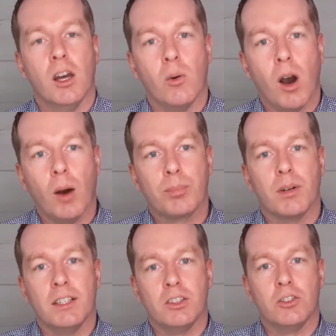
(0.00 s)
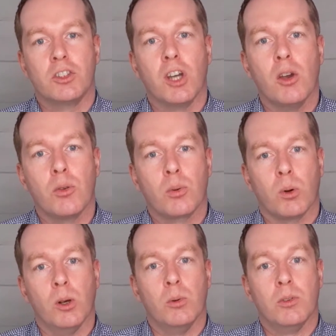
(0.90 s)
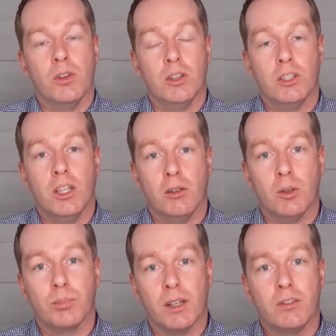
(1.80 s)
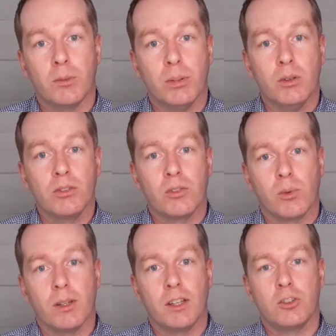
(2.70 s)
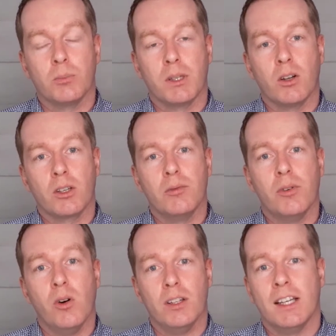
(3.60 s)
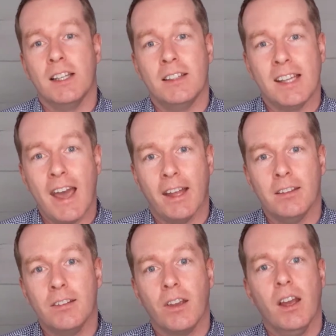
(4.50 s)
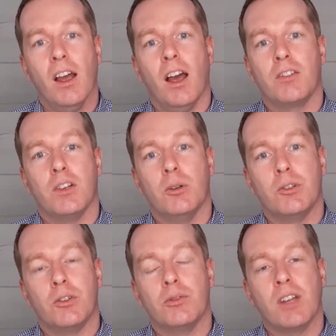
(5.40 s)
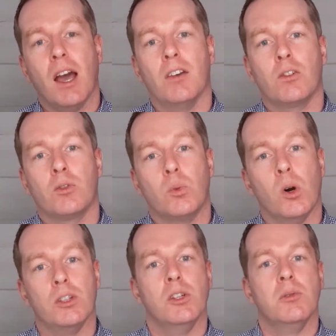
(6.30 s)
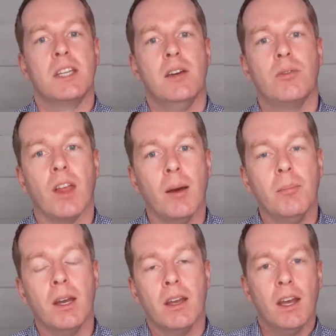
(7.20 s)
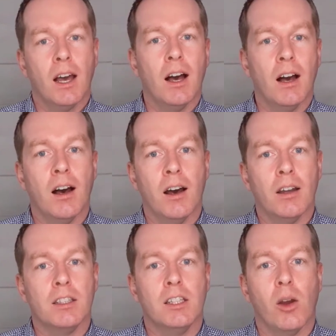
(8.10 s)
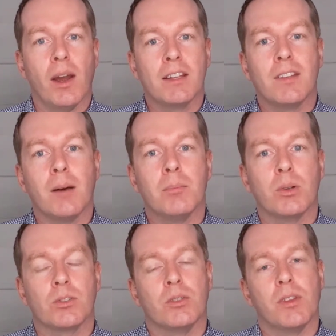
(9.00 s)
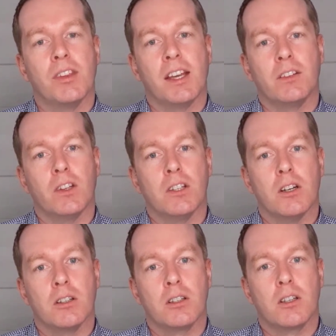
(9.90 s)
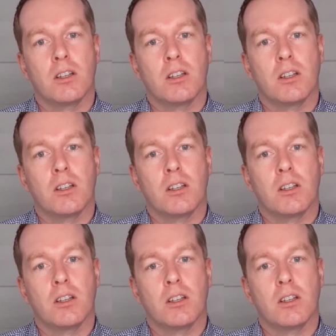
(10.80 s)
operators go through the principles of what they should be looking for, and then at the end, a series of tests where you give them, examples of the things that they're